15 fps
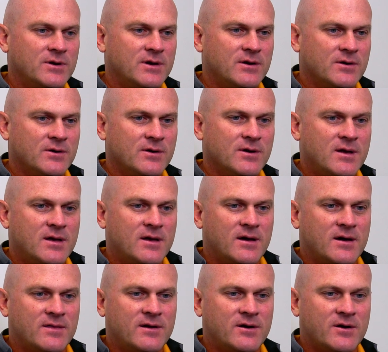year
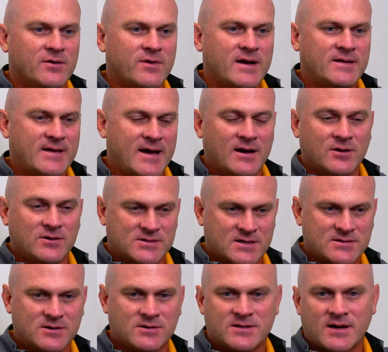there at right tackle,
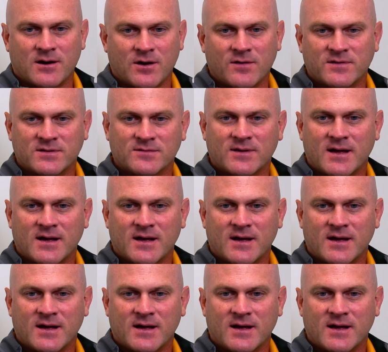as our entire offensive